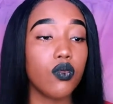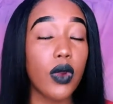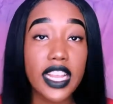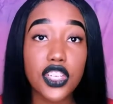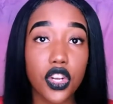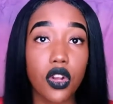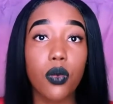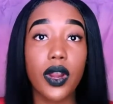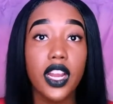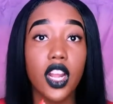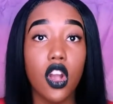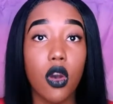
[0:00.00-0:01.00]
Rachel.
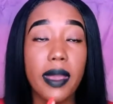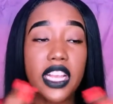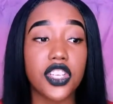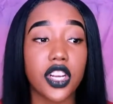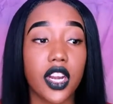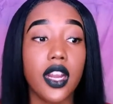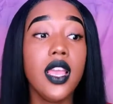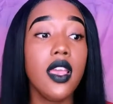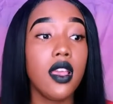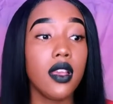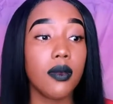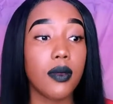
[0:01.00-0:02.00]
We're gonna go make sure
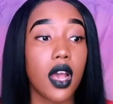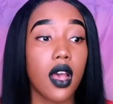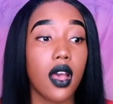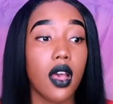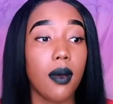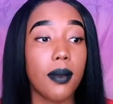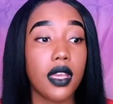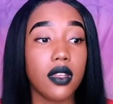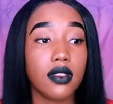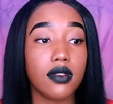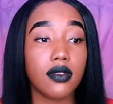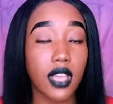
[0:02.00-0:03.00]

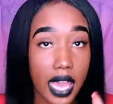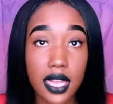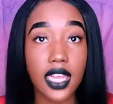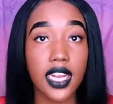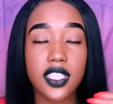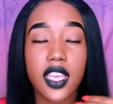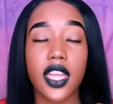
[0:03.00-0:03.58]
Caitlin is